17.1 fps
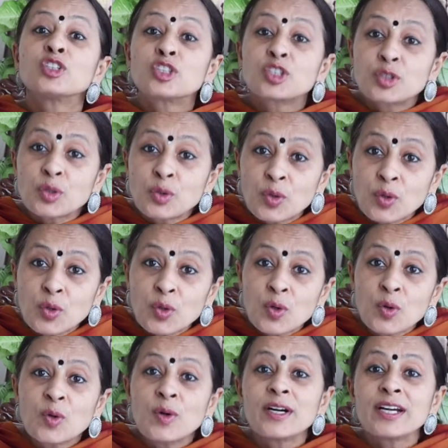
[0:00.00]

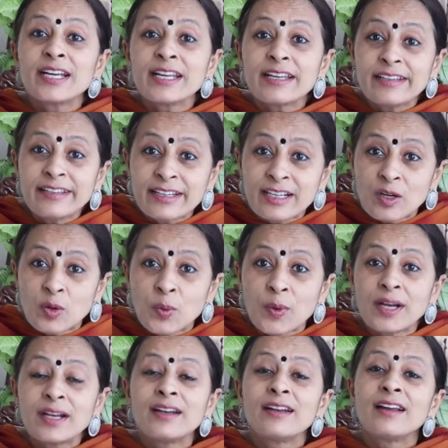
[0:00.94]
2
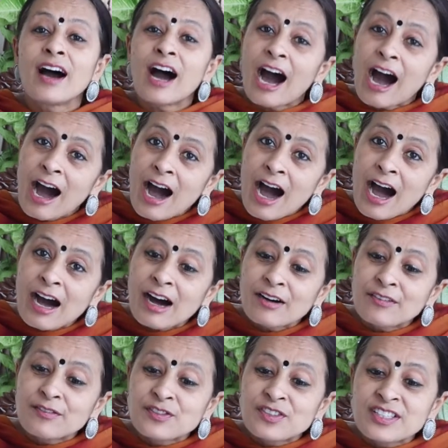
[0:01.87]
equal
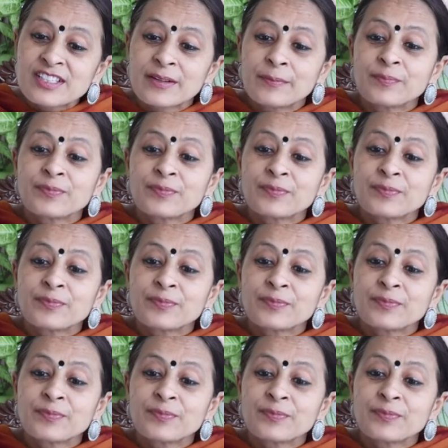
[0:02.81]
halves.